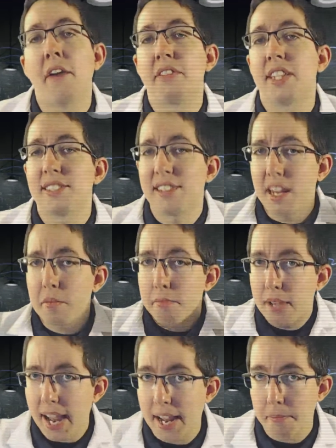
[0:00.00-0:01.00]
of the
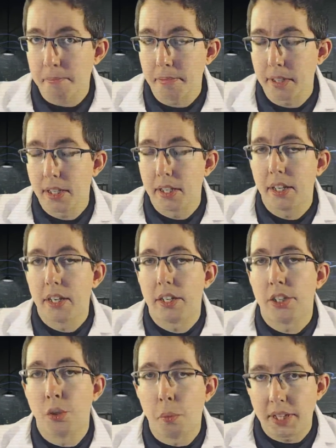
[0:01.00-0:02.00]
same name,
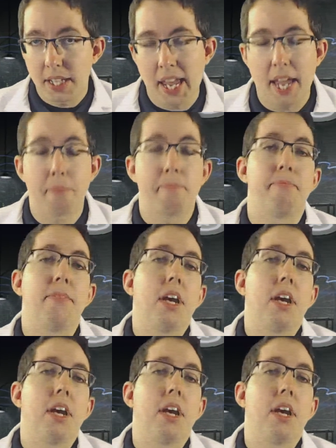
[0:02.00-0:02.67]
you win the game.